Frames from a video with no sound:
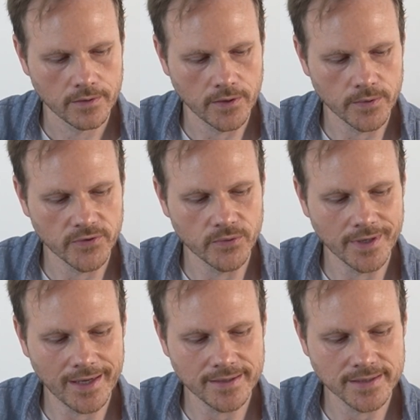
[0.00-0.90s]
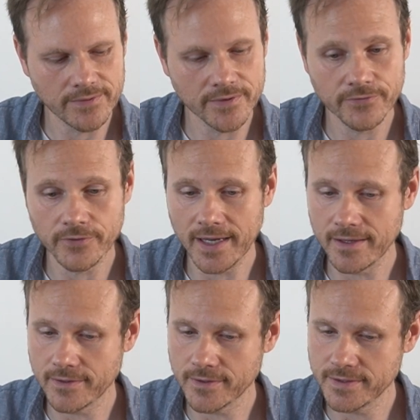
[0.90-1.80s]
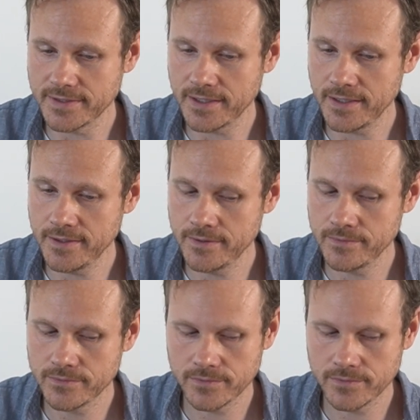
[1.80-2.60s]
going to an A7 flat 13,